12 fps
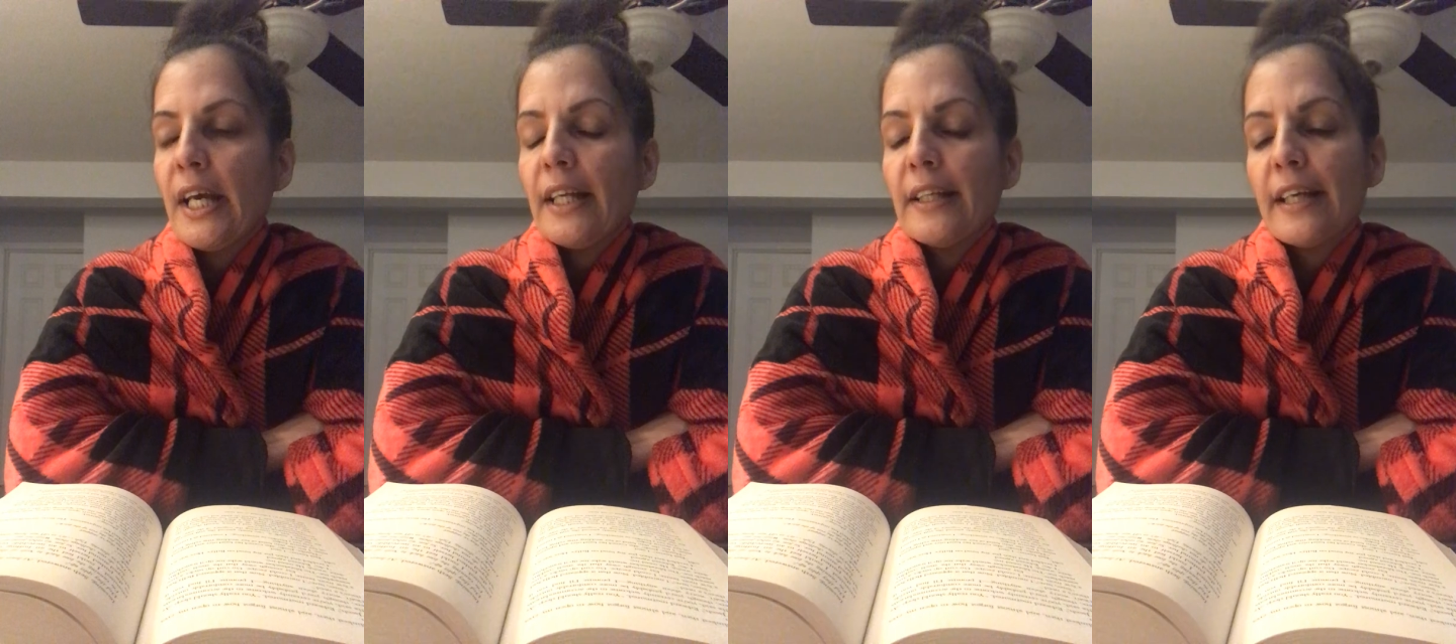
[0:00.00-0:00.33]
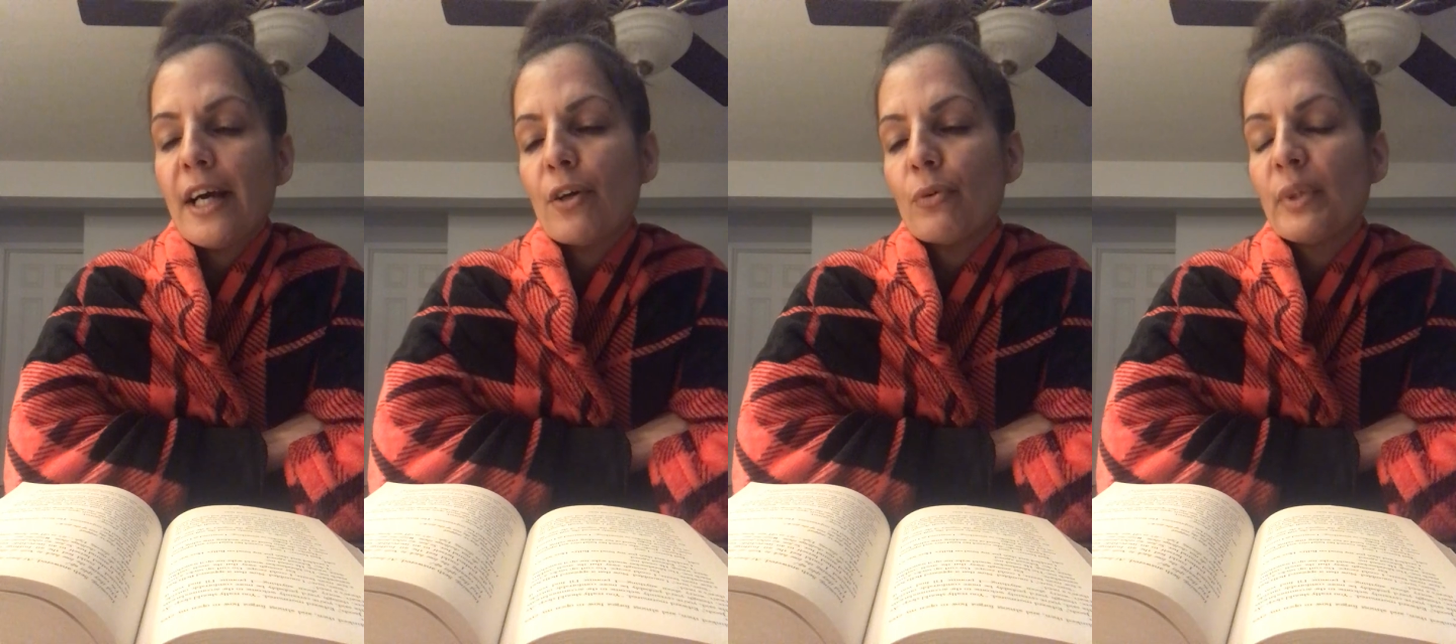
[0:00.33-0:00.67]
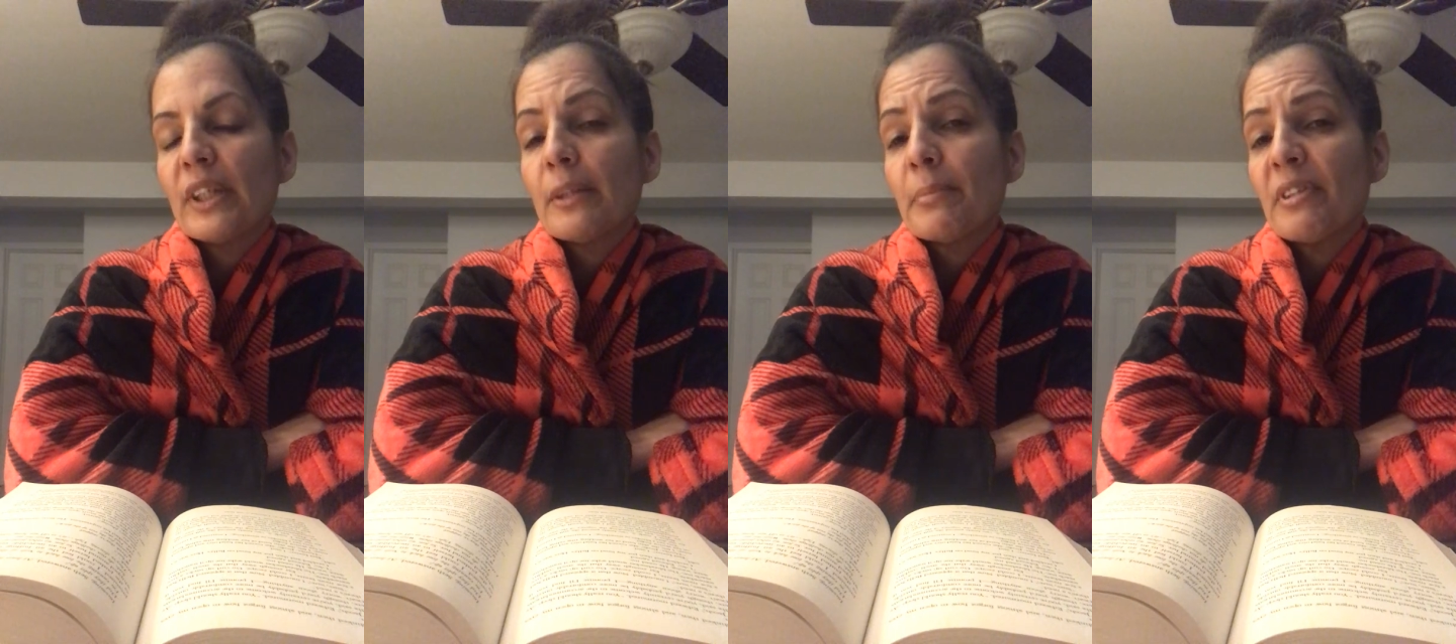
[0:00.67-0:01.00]
Now, we're
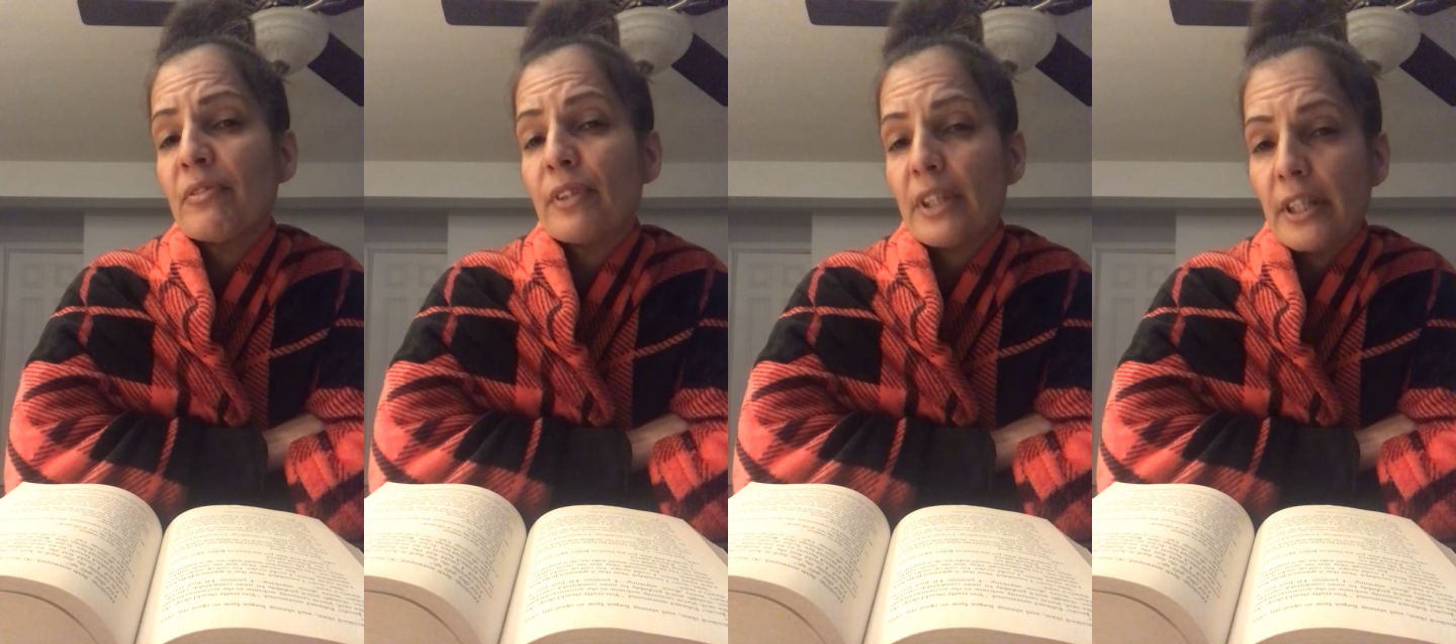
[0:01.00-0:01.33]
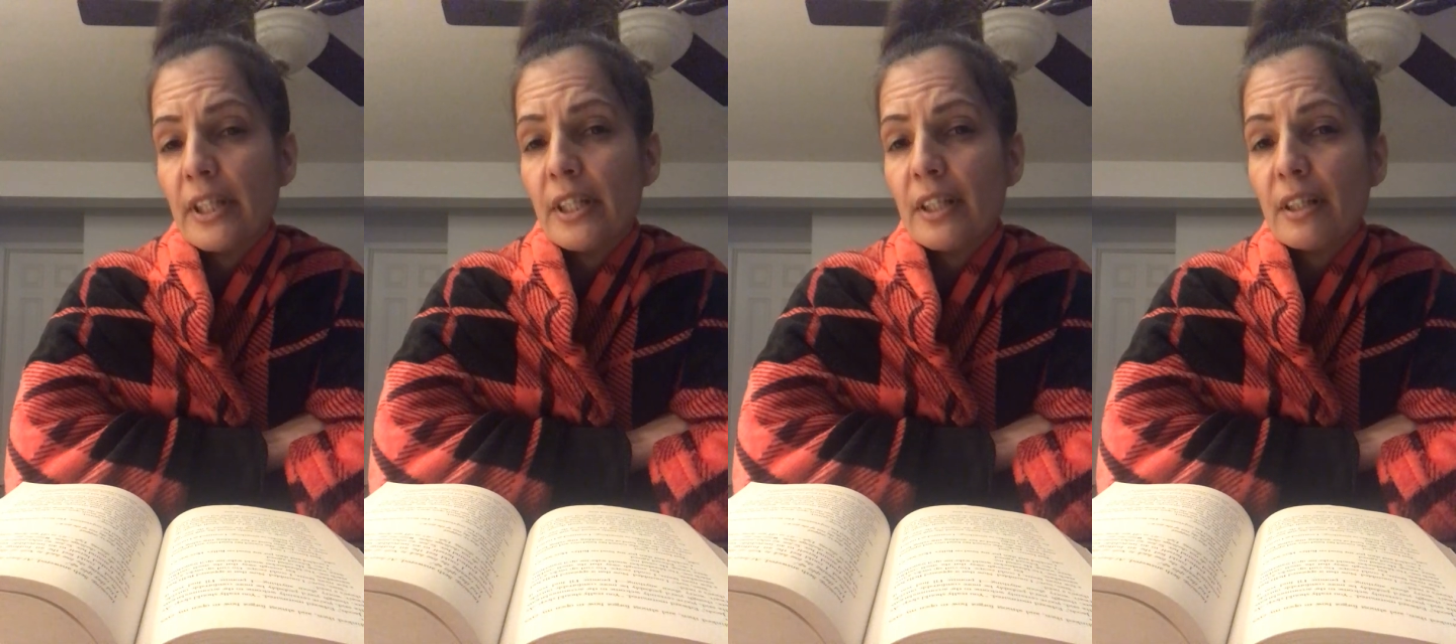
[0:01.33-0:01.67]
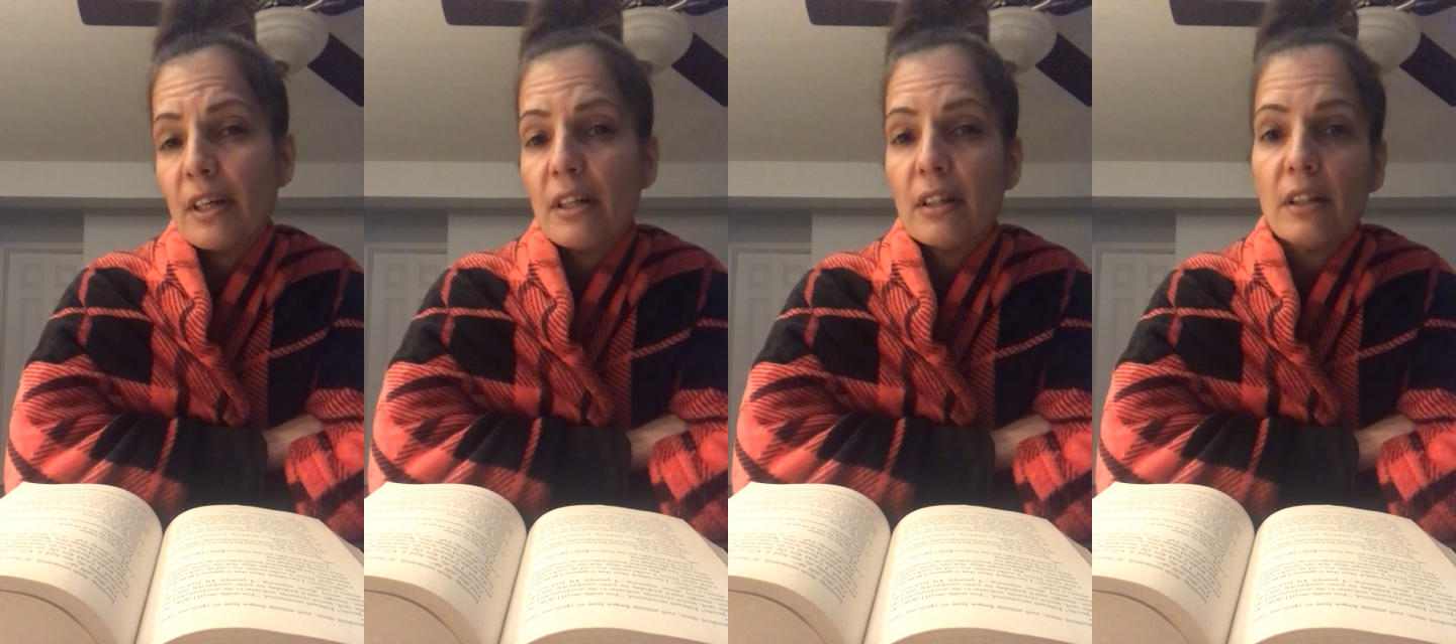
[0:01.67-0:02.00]
going to be reading
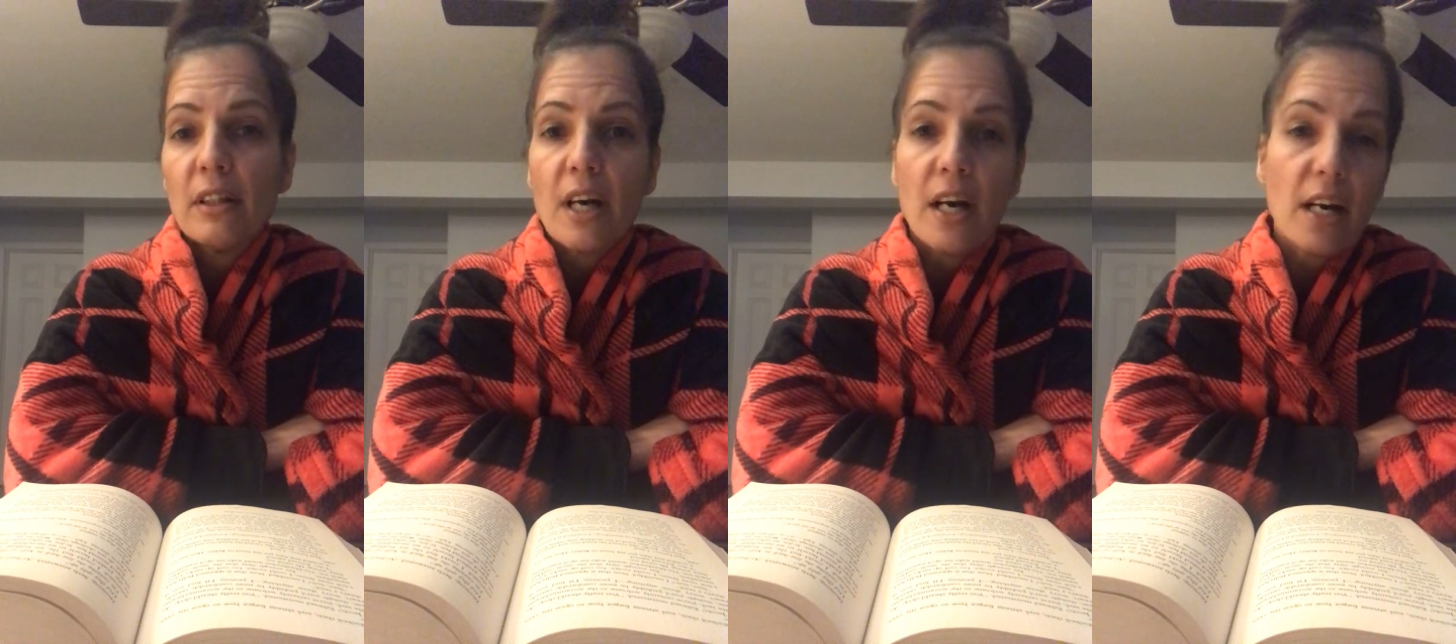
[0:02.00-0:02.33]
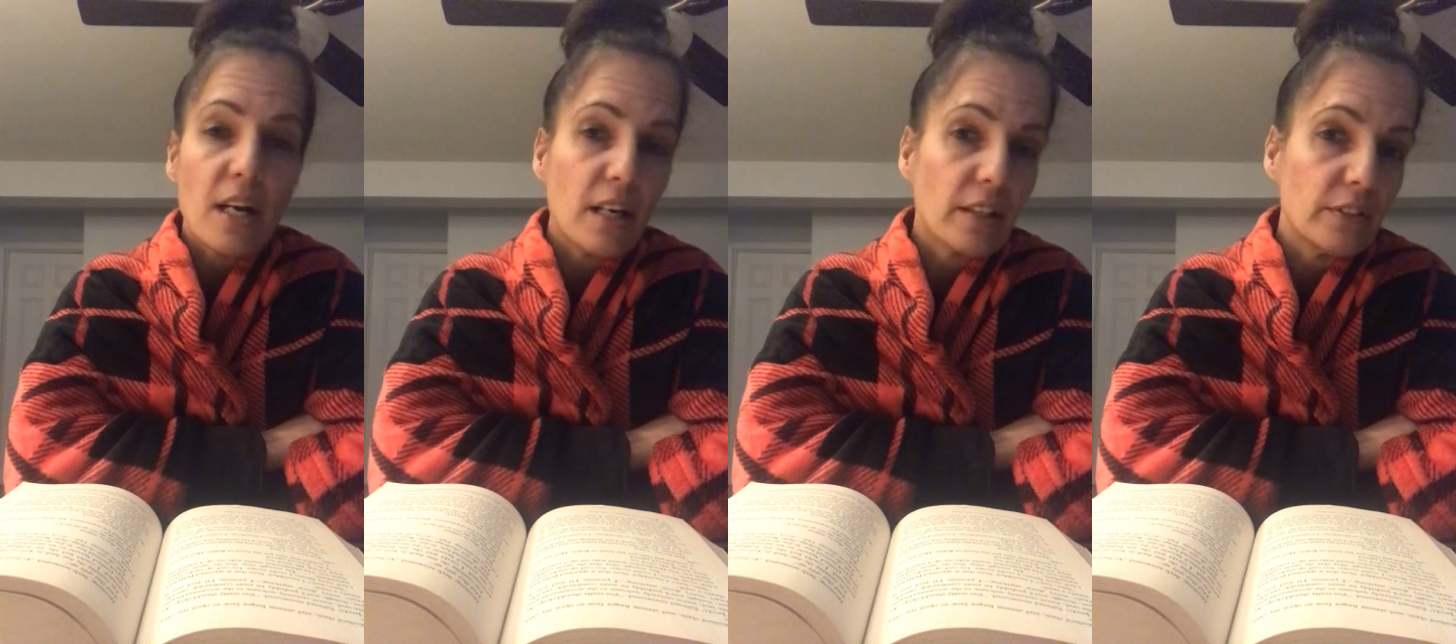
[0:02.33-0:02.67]
a lot